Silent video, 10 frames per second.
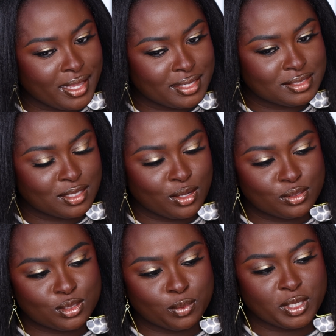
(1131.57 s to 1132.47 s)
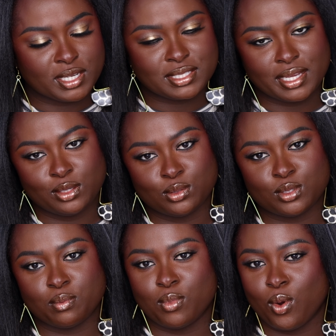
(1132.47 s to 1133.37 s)
And also because I
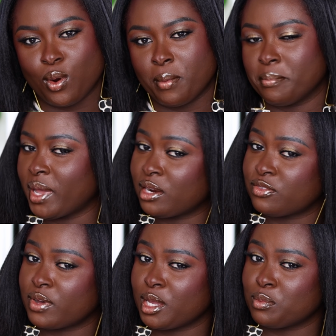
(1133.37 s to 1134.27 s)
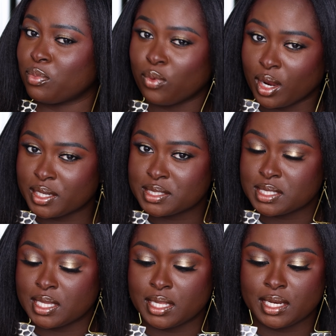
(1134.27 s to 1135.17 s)
use more mattifying products
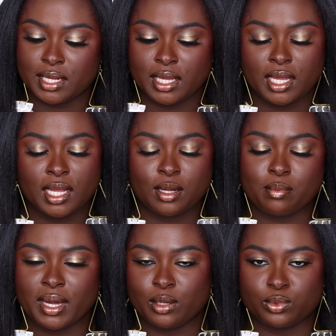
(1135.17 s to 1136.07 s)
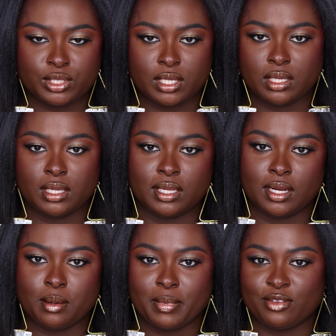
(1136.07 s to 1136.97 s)
in my
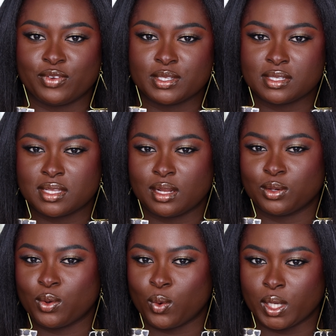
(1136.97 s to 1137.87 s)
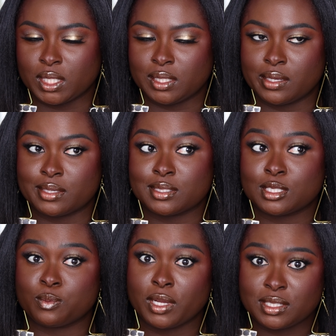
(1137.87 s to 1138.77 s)
routine, my face does not look oily,
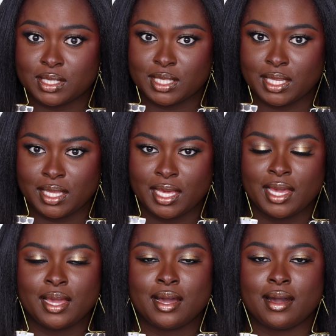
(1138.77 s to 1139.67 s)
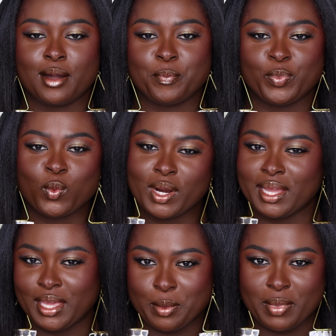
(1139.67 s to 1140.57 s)
especially um, when
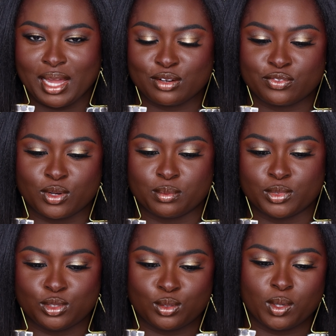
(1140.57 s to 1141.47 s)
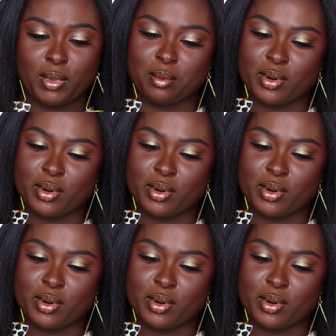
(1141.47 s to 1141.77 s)
I came back from doing my